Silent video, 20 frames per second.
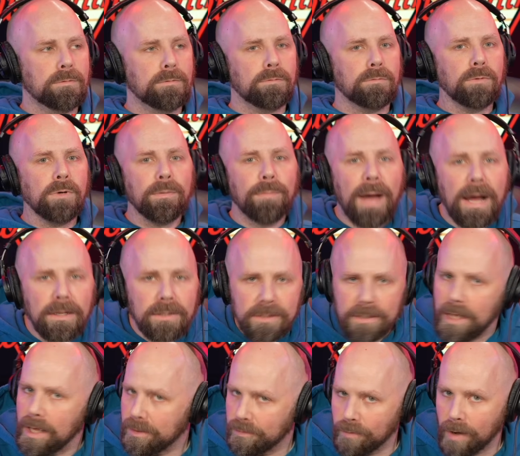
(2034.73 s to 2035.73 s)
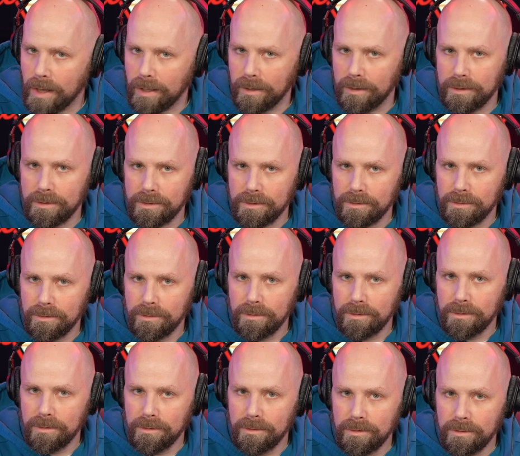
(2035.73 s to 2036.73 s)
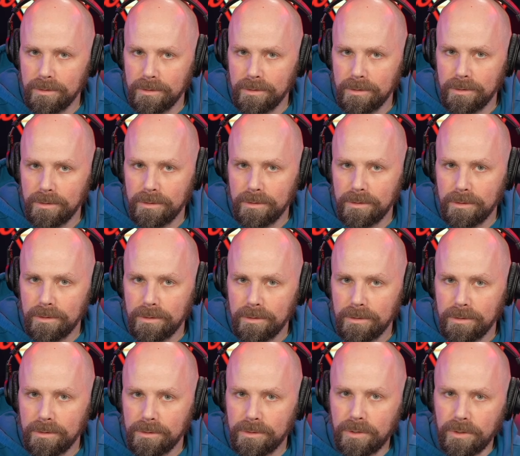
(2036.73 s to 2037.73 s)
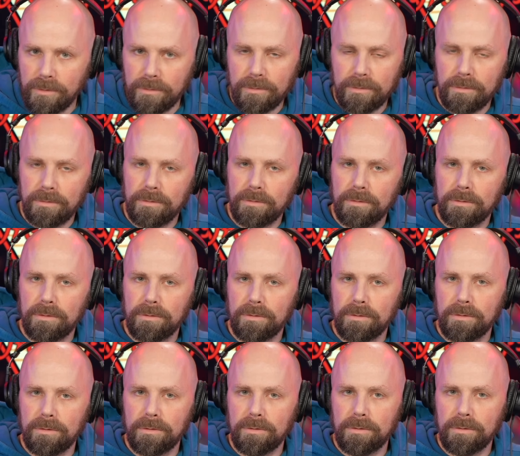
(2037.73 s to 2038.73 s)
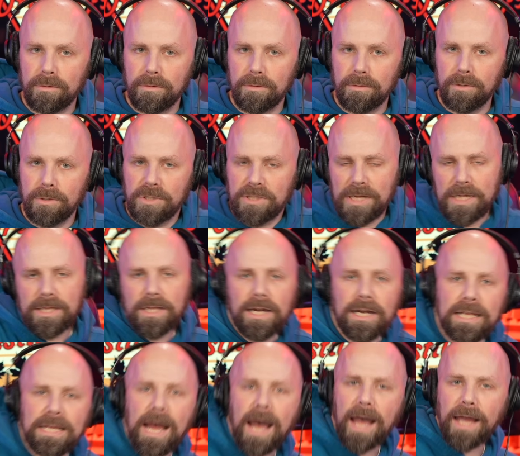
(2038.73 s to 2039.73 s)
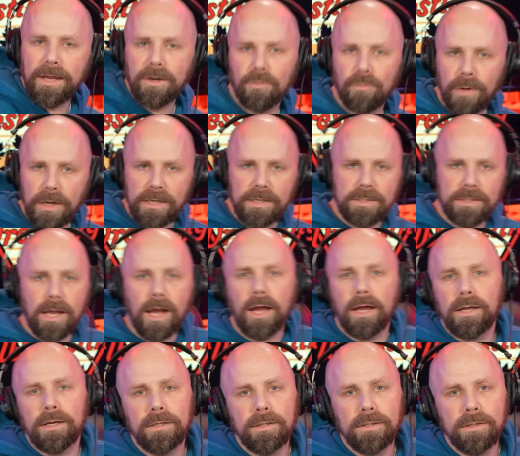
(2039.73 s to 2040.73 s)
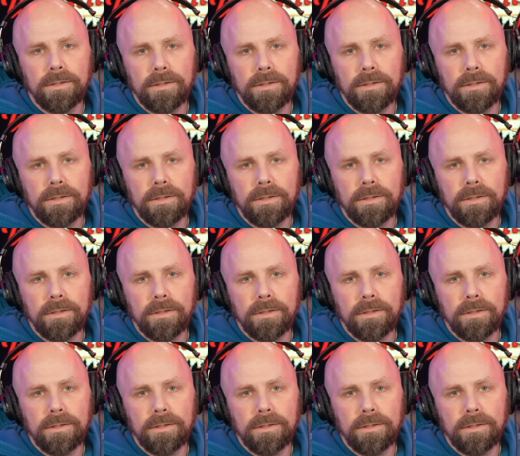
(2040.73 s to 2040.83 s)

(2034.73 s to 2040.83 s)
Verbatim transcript: What about Seth Rollins? See, so you're saying that a guy at ringside,